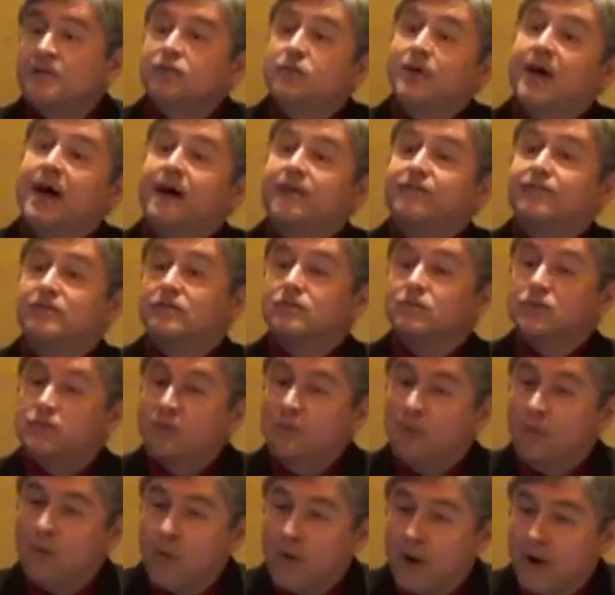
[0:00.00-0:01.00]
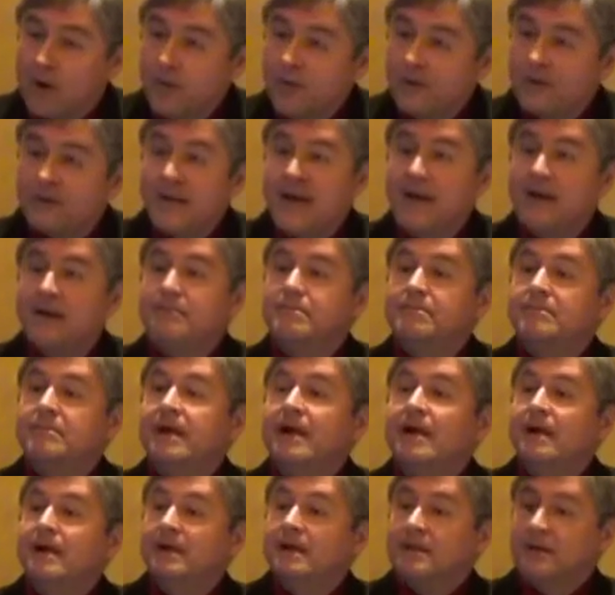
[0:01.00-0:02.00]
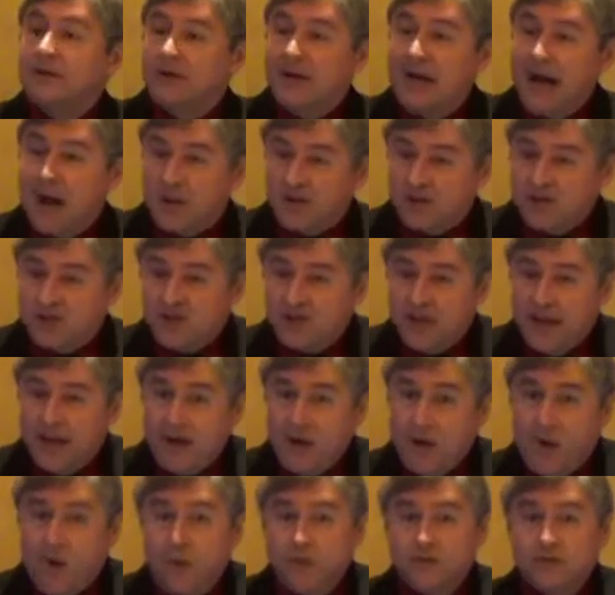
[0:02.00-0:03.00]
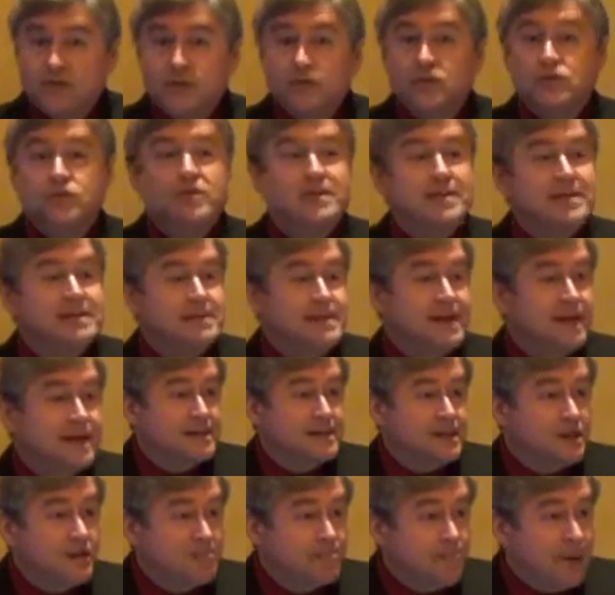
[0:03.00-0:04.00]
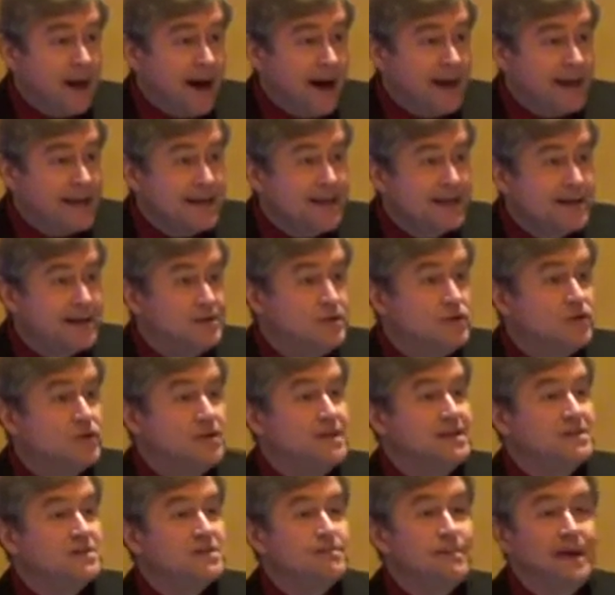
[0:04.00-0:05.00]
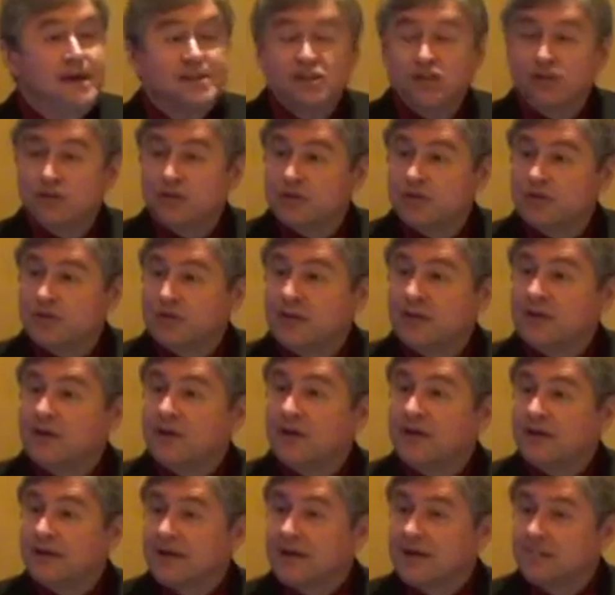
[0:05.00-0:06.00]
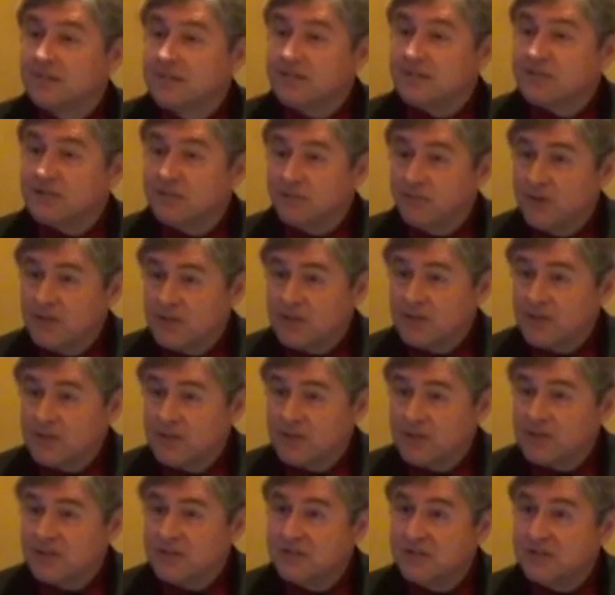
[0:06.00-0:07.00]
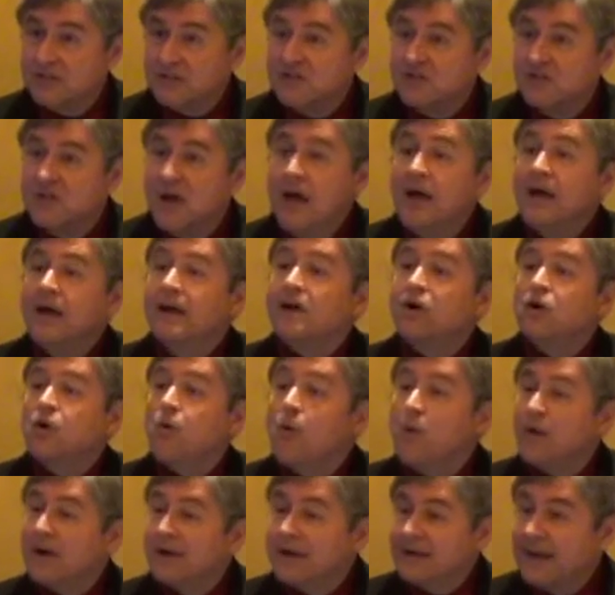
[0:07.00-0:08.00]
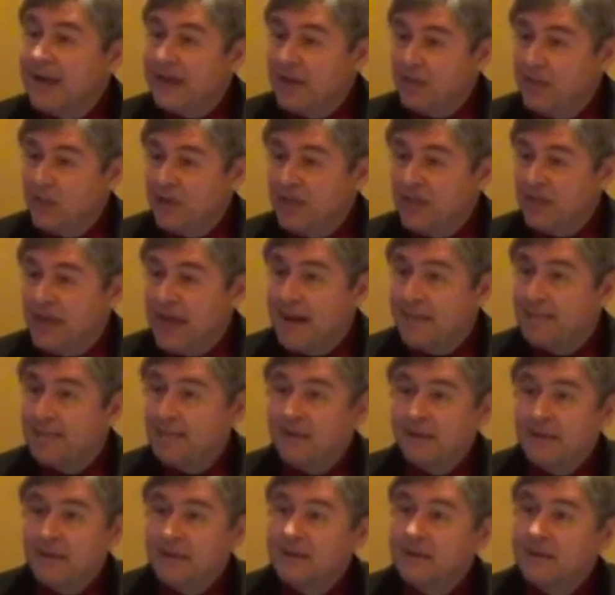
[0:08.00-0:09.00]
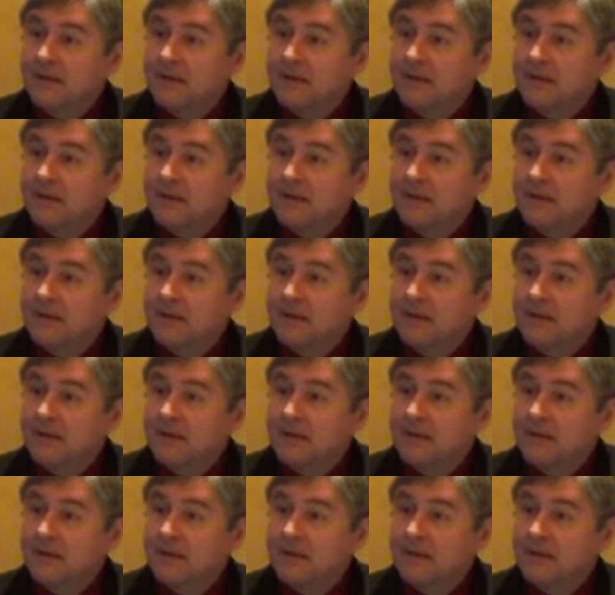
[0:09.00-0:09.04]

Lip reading: You have to work with them. They're now a stakeholder. You need to their buy-in. You need to make sure that they're going to commit some resources, coordinate with them.